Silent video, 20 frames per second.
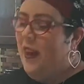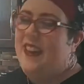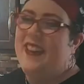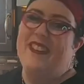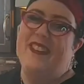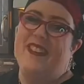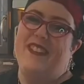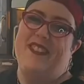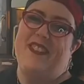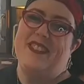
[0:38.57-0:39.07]

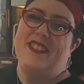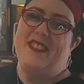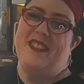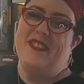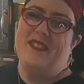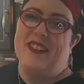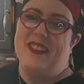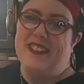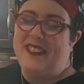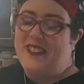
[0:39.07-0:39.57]
What you
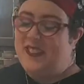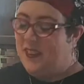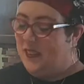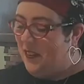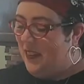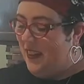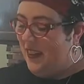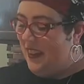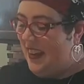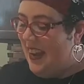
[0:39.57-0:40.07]
want to do
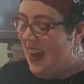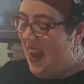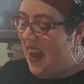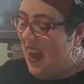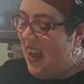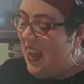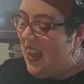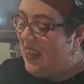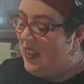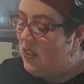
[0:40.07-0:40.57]

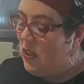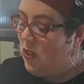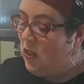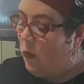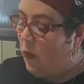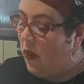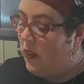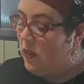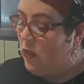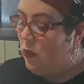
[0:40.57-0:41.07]
is you
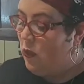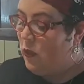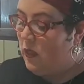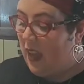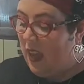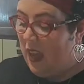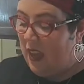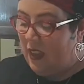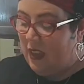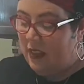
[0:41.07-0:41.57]
want to
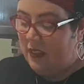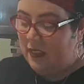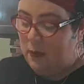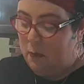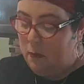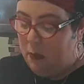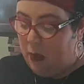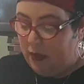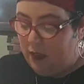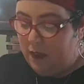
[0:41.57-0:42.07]
take some
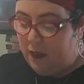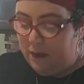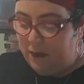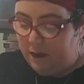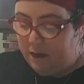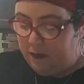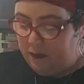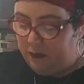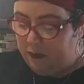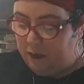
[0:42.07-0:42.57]
butter.
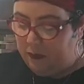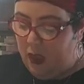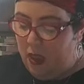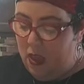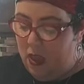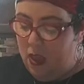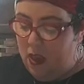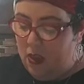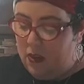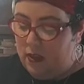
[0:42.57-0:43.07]

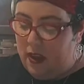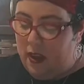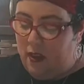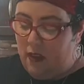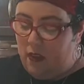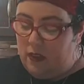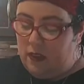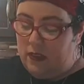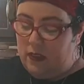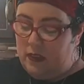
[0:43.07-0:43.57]

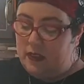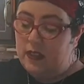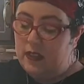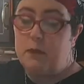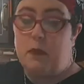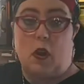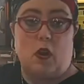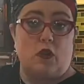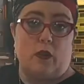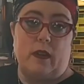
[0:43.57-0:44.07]
Now, this is
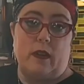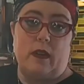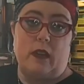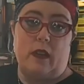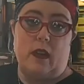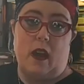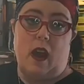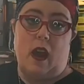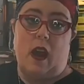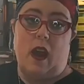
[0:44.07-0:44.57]
margarine.
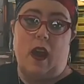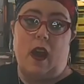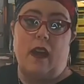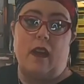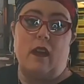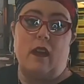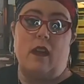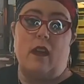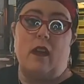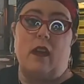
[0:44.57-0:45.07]

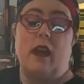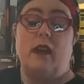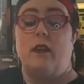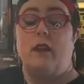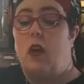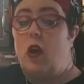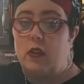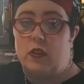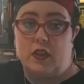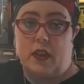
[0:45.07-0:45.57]
I
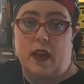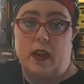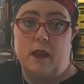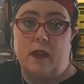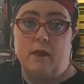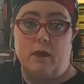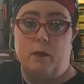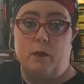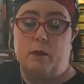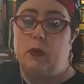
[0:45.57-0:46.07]
acknowledge that.
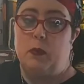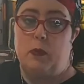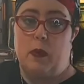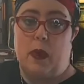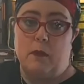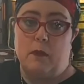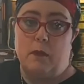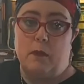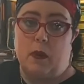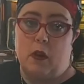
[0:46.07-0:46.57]
Blue
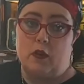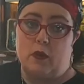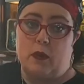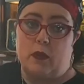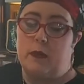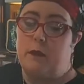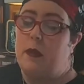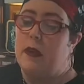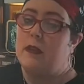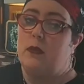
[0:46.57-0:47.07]
Bonnet margarine, the
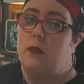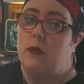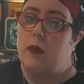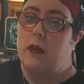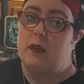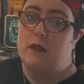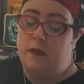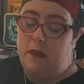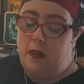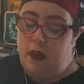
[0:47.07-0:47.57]
best one.
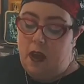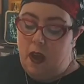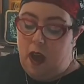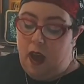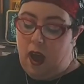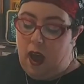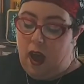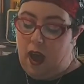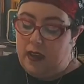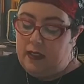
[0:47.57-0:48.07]

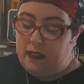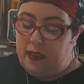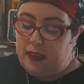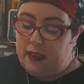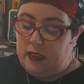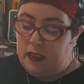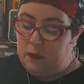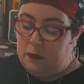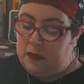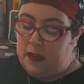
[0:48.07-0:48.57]
I like
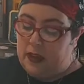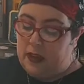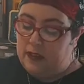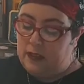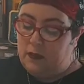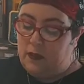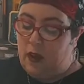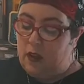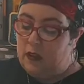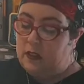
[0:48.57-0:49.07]
the taste of
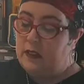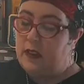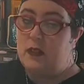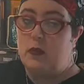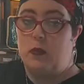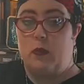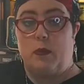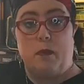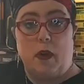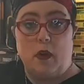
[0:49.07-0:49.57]
hollandaise
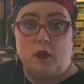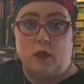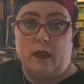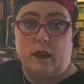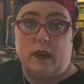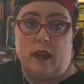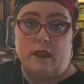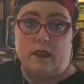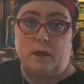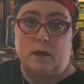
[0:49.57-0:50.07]
with margarine
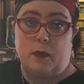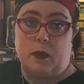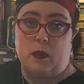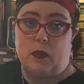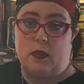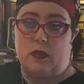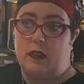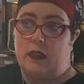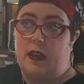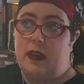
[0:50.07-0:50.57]
as opposed
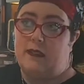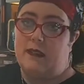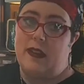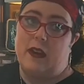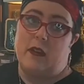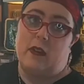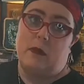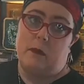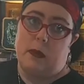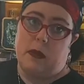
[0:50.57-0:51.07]
to like
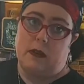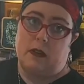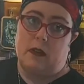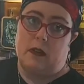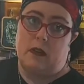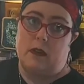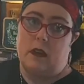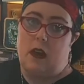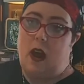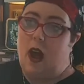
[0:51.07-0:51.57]
dairy butter.
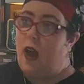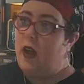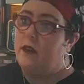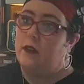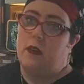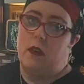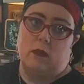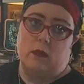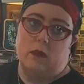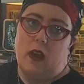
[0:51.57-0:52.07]
I don't know.
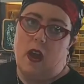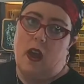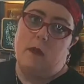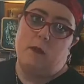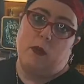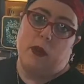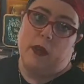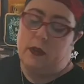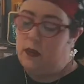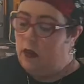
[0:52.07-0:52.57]
I'm
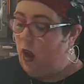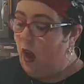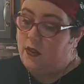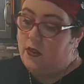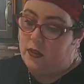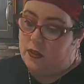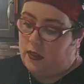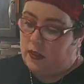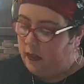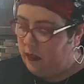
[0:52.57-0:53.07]
weird. I
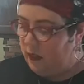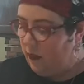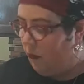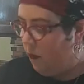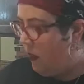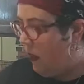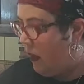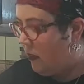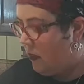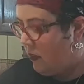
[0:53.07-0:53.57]
just like different
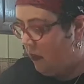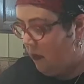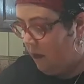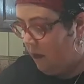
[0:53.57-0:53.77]
things.